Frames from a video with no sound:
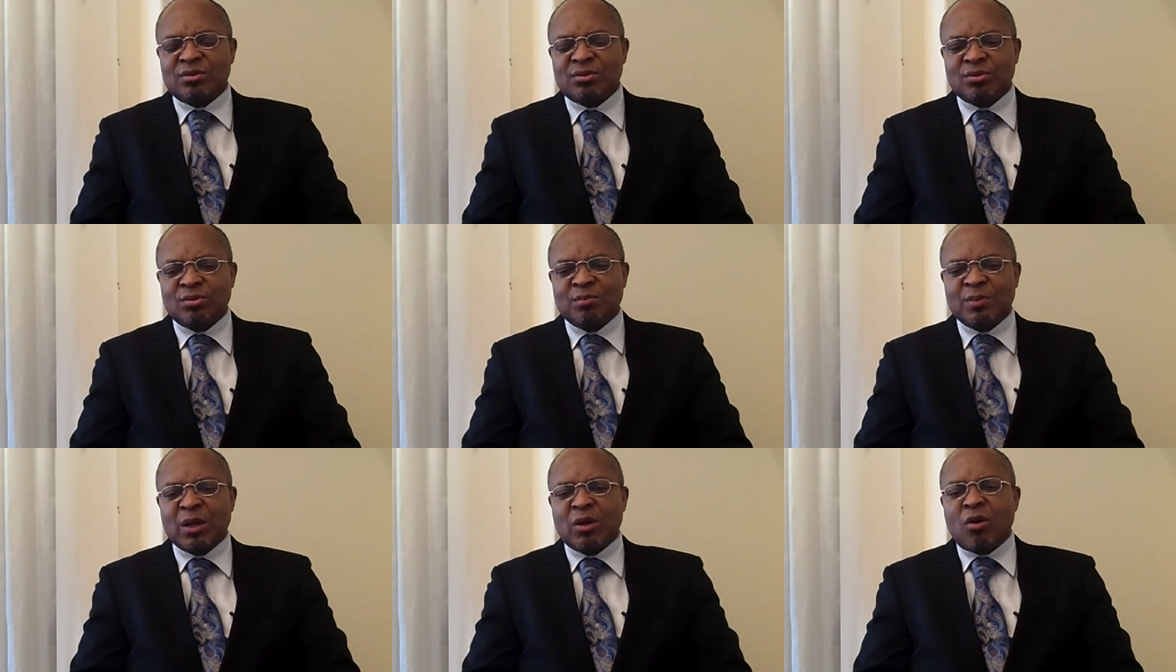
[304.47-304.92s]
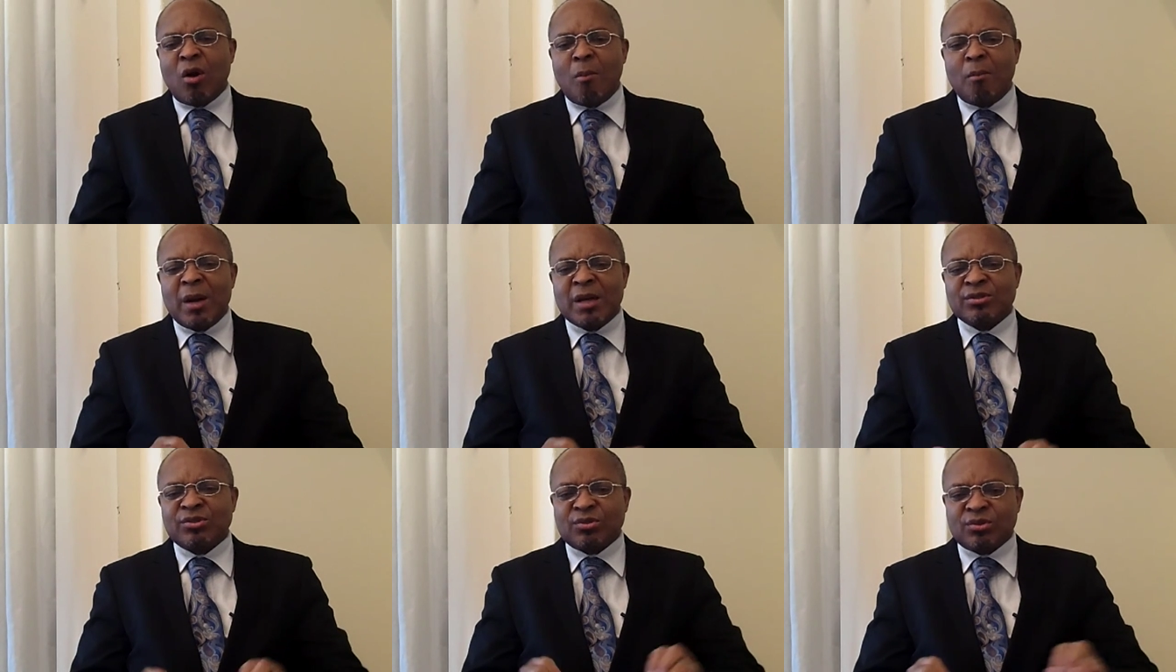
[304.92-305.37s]
should be
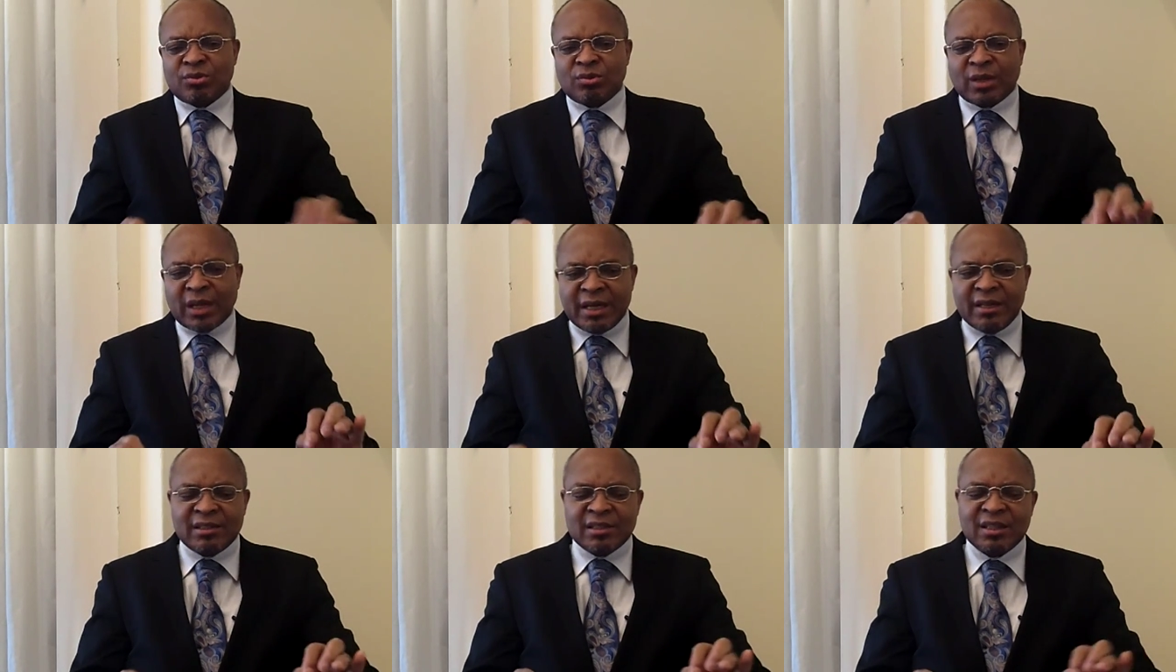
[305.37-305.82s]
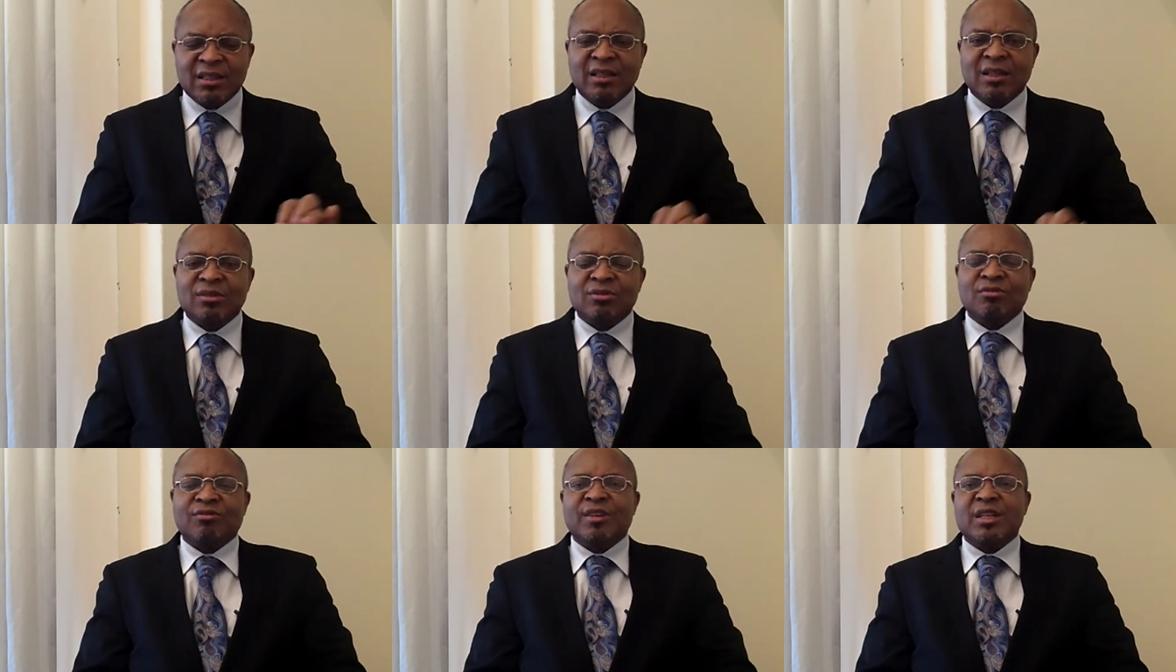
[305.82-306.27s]
commensurate
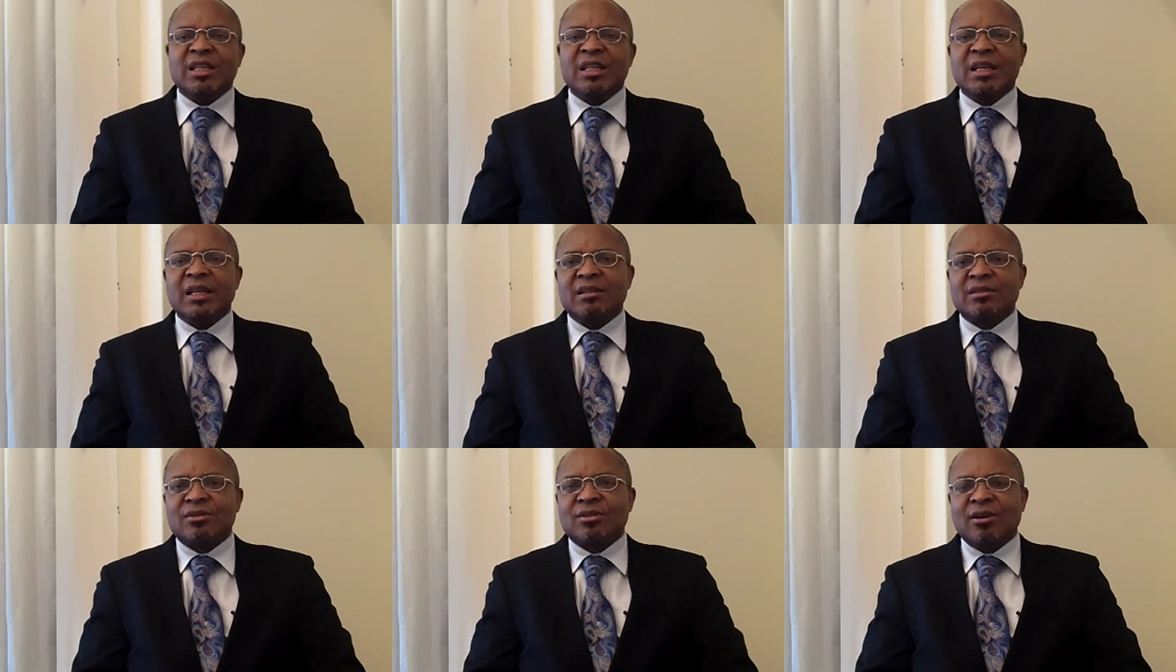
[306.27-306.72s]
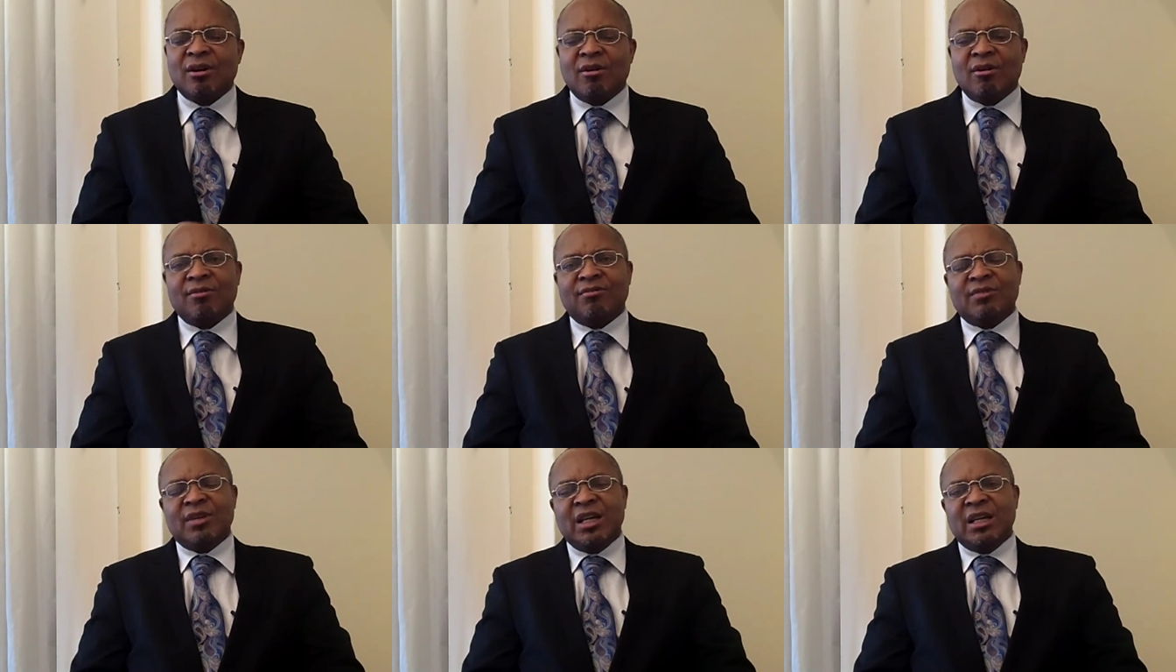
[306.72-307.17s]
to the needs
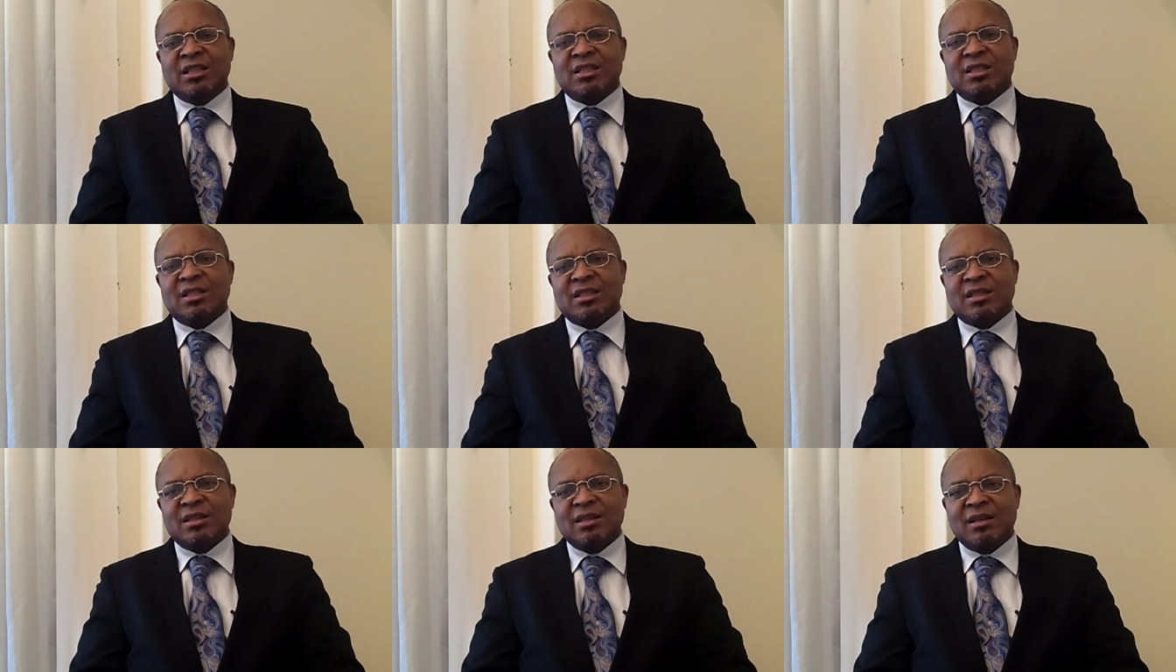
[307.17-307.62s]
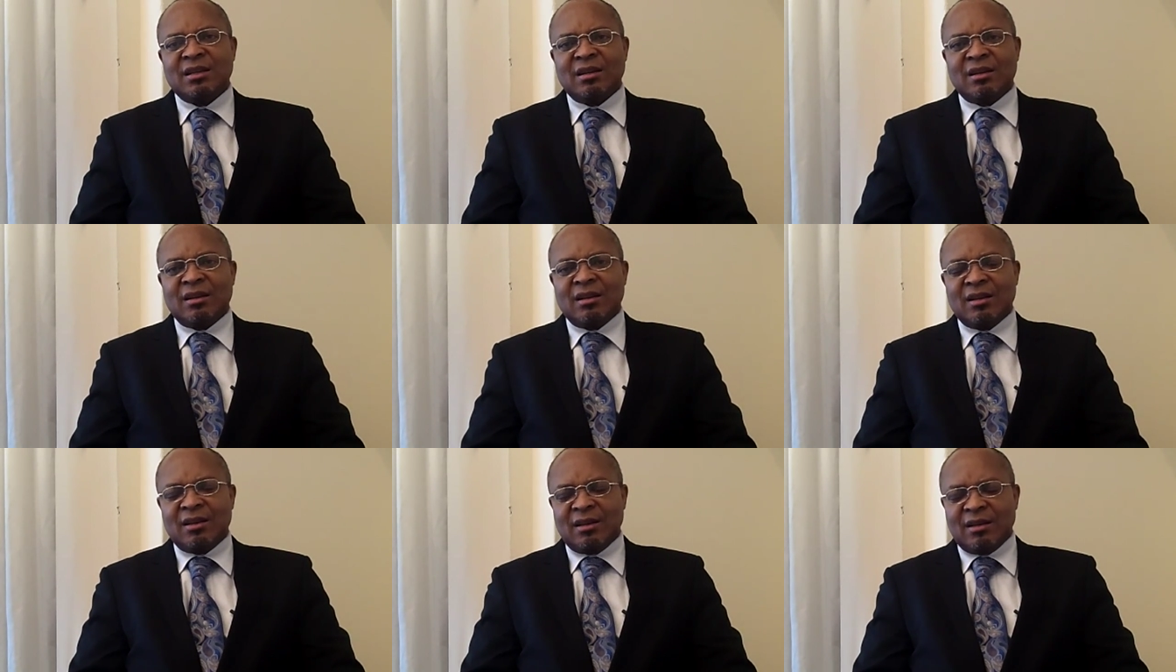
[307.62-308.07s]
of each
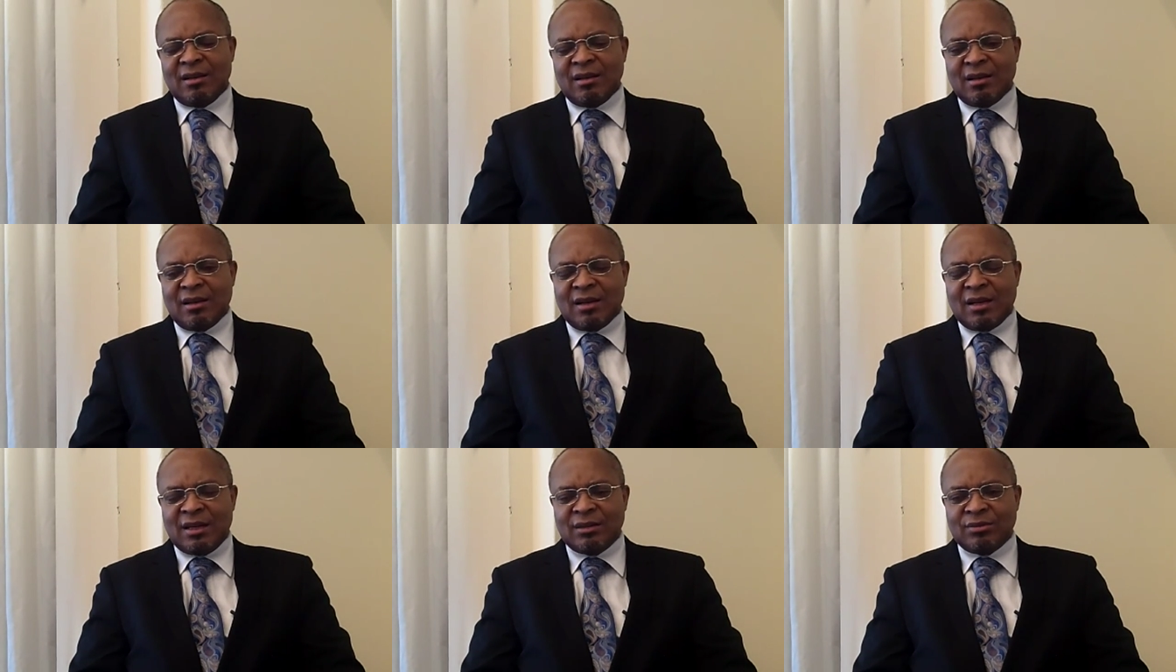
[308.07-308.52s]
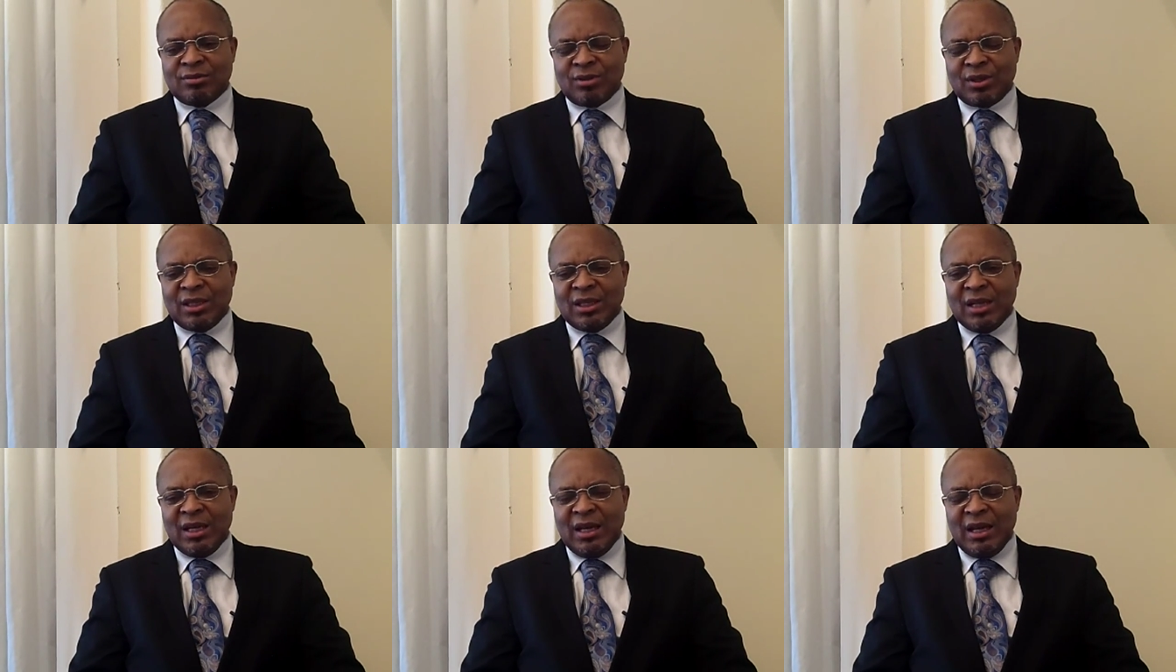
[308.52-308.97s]
uh,
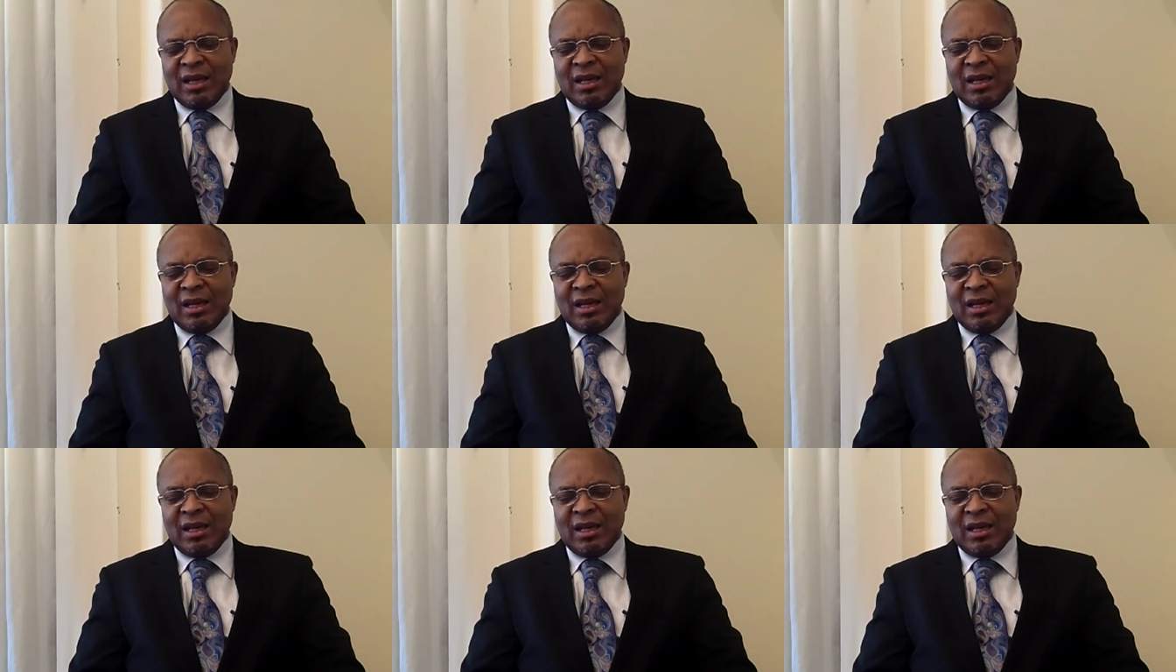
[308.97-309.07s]
country.